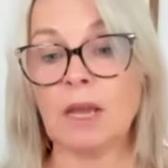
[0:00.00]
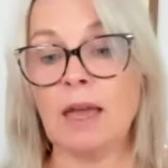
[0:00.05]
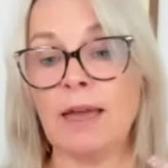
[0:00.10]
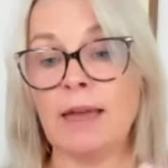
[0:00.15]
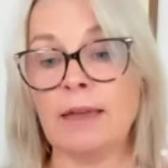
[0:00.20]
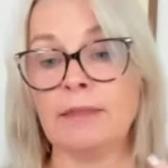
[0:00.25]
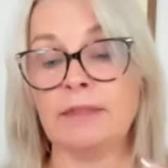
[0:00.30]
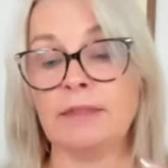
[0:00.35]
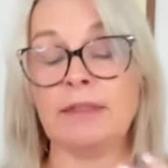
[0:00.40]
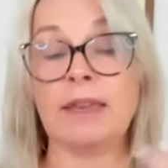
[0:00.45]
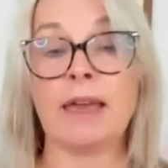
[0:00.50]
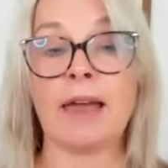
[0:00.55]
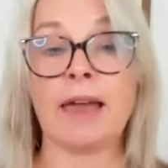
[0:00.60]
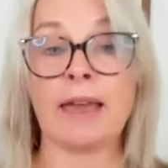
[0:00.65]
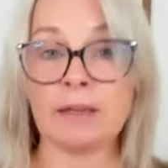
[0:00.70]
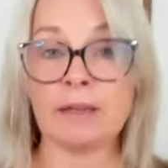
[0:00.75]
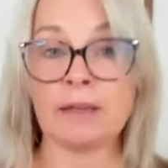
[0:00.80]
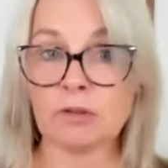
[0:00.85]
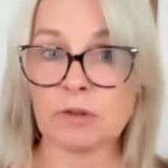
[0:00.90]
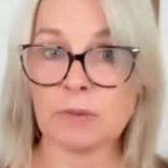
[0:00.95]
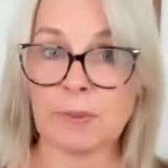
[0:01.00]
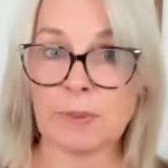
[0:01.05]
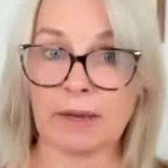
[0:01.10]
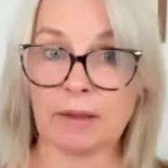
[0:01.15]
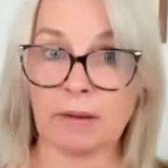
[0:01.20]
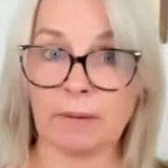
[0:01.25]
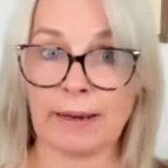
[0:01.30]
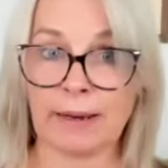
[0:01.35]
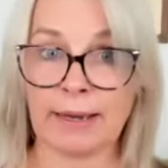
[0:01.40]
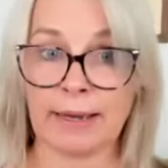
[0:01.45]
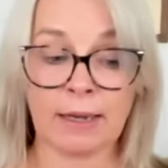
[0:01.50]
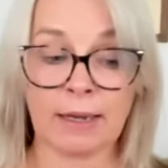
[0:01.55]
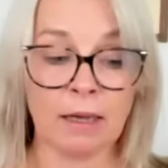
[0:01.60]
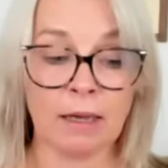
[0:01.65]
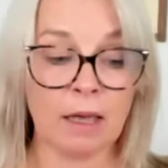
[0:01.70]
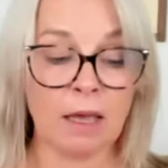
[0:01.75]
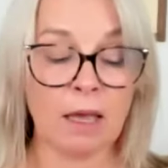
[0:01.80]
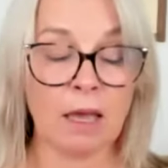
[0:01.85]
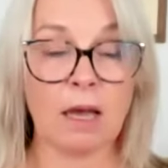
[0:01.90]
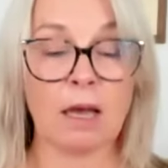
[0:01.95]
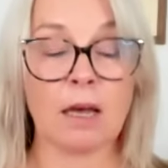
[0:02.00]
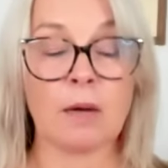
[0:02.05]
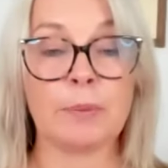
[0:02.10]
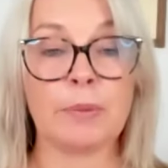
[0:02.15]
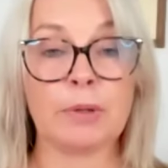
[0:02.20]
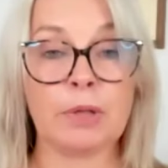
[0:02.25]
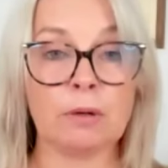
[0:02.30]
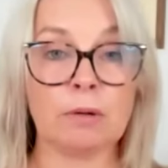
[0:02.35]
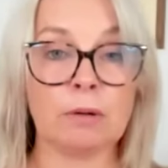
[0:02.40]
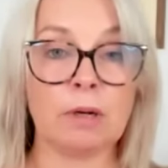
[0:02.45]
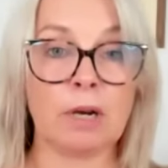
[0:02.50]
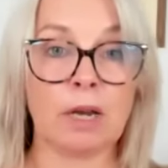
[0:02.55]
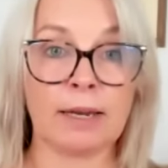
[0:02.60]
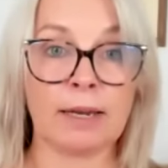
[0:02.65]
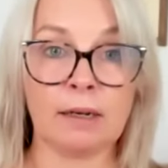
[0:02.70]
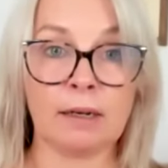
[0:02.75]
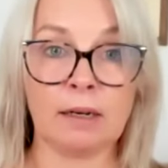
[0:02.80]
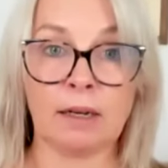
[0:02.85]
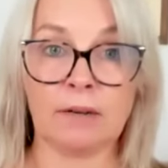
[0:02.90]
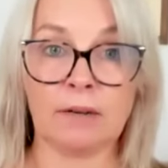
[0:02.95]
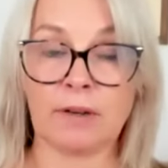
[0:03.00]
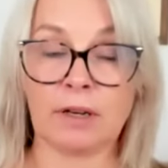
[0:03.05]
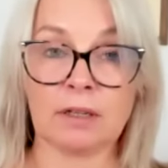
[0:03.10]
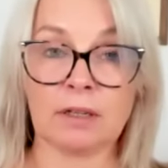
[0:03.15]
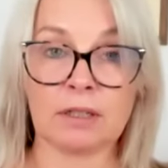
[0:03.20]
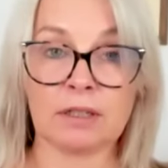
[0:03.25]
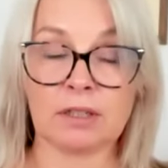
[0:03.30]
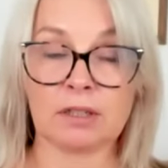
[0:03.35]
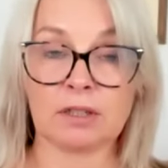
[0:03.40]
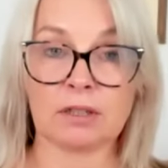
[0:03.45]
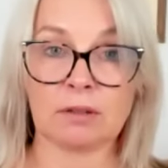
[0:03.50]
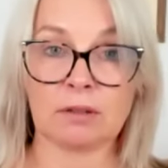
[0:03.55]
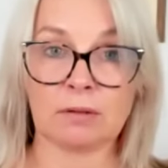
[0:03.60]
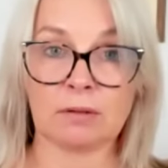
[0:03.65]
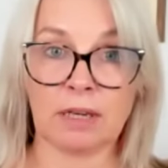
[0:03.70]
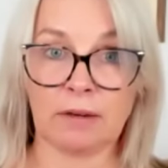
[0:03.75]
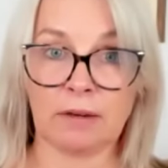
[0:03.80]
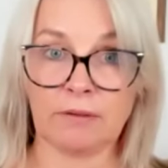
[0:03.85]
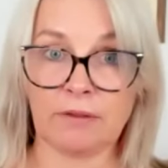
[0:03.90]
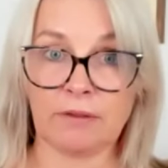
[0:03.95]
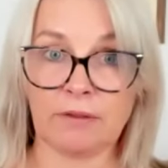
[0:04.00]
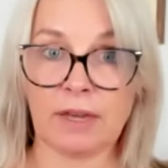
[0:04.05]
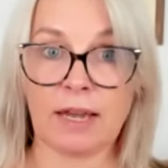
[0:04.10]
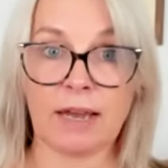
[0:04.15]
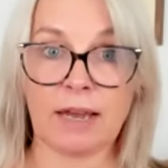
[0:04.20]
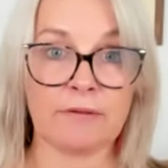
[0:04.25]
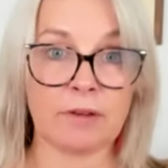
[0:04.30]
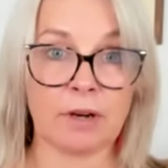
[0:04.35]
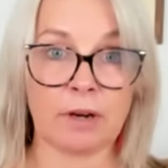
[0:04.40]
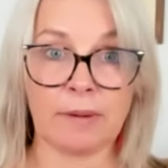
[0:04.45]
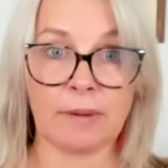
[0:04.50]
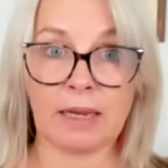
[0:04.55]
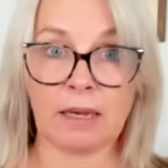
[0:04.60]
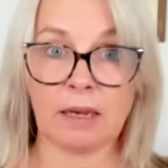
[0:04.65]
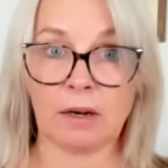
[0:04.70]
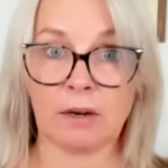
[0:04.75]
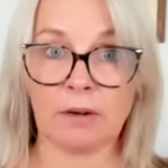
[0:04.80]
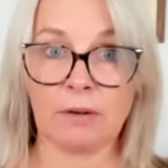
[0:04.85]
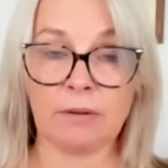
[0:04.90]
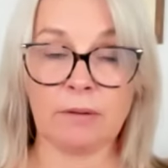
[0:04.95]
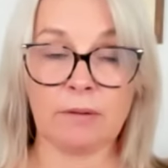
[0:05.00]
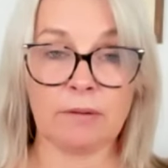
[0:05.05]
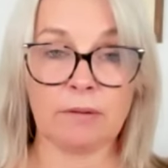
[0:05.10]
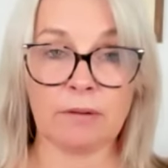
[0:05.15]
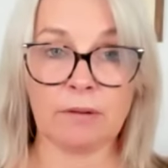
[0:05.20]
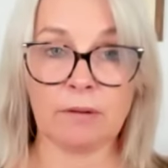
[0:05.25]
and the angels by the way are pure light and love unconditional love they have no ego